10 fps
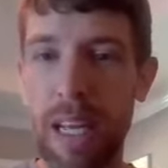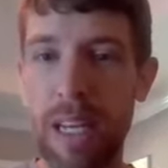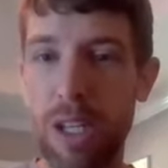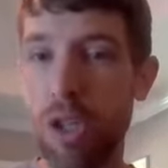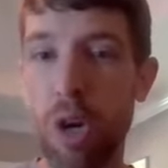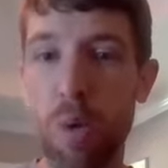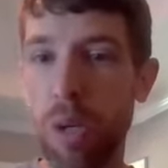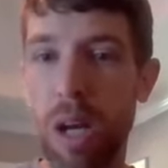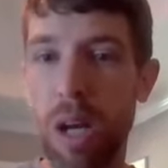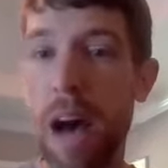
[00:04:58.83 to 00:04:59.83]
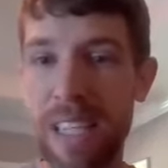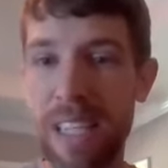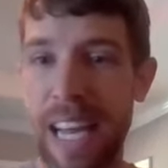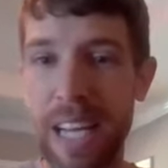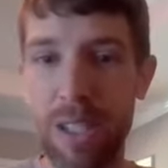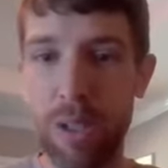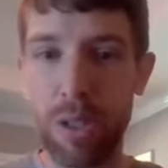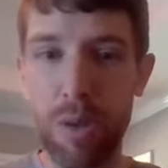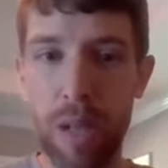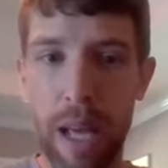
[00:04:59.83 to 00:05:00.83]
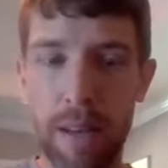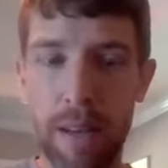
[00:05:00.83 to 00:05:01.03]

there's no real obvious answer to that.